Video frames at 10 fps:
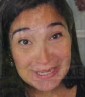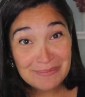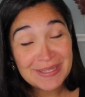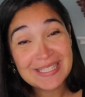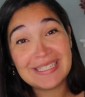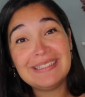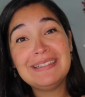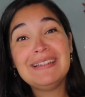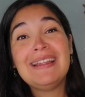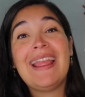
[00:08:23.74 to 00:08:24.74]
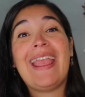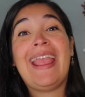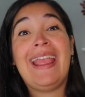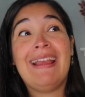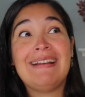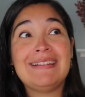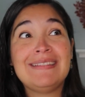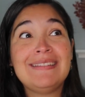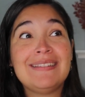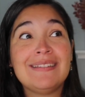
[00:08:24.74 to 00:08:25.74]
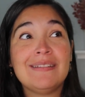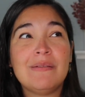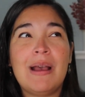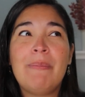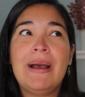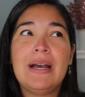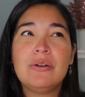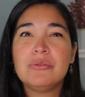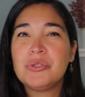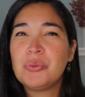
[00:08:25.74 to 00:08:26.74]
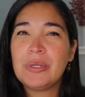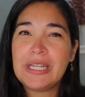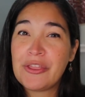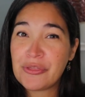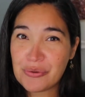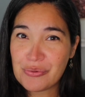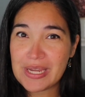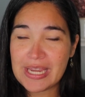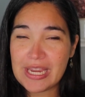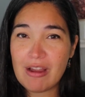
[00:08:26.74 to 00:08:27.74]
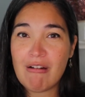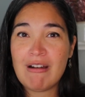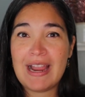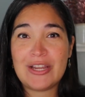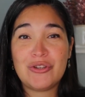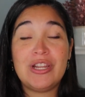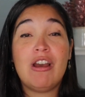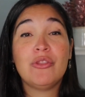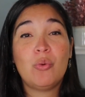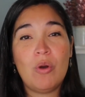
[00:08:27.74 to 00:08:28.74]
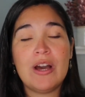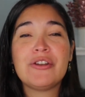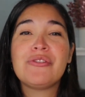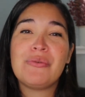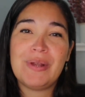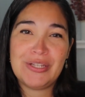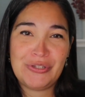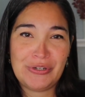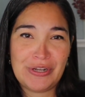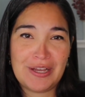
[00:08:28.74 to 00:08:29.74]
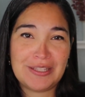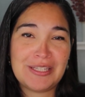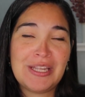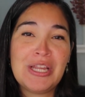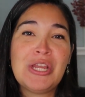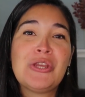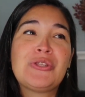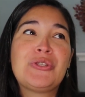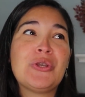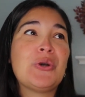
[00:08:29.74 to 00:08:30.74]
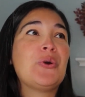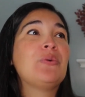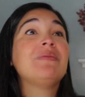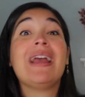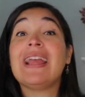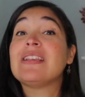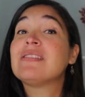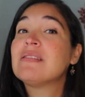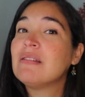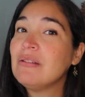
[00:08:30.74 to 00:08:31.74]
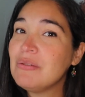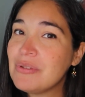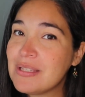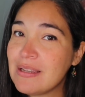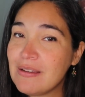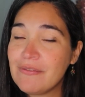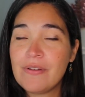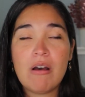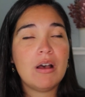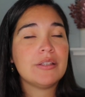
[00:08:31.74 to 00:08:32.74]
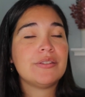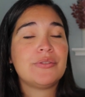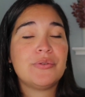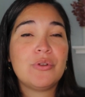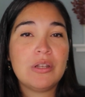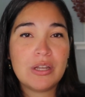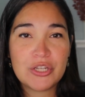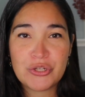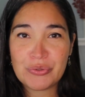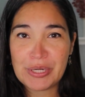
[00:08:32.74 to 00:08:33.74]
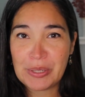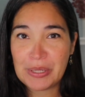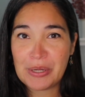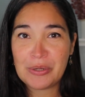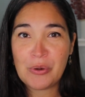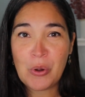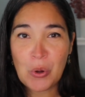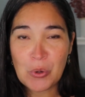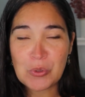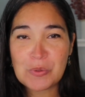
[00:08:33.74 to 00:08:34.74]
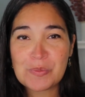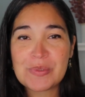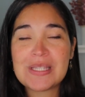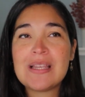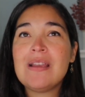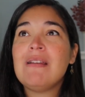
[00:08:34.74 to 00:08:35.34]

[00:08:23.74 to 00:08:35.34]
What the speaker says: limited, and about 23 are actually on the water, the rest are not. So exclusive, also luxury homes,